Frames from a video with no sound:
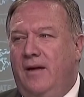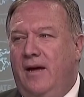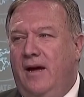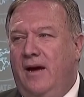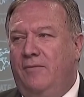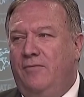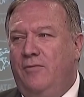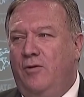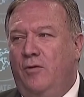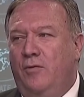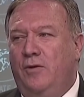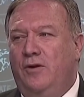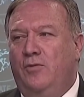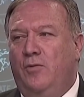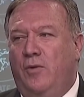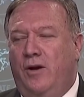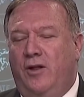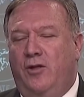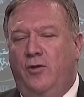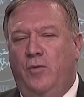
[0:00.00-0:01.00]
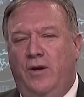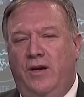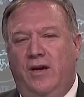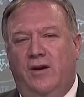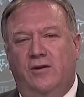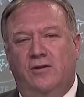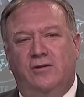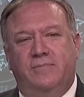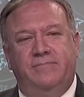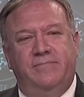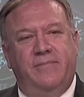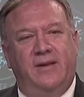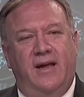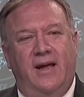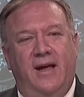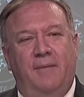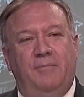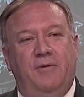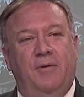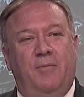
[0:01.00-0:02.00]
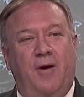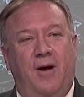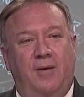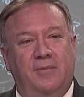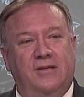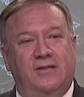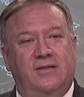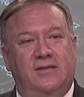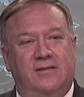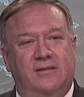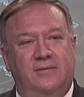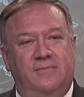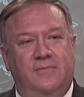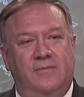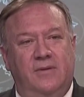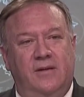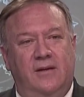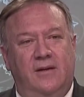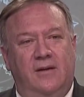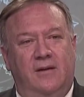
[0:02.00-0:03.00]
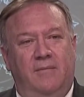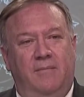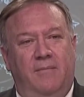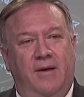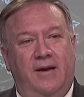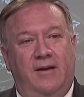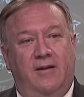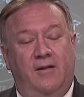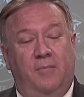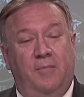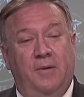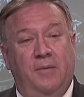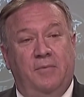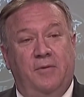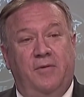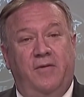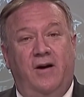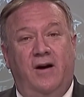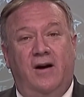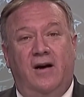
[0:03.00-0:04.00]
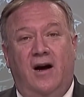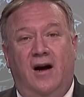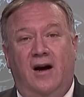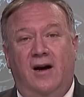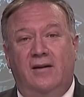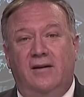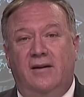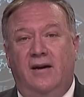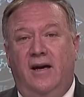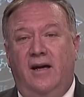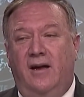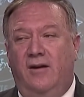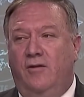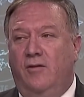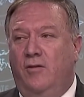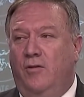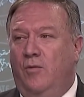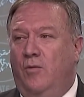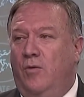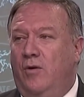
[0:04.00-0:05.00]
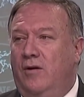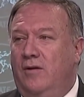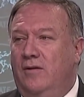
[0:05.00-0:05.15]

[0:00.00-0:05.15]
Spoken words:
called the claims unlawful and denounced China's, quote, campaign of bullying to control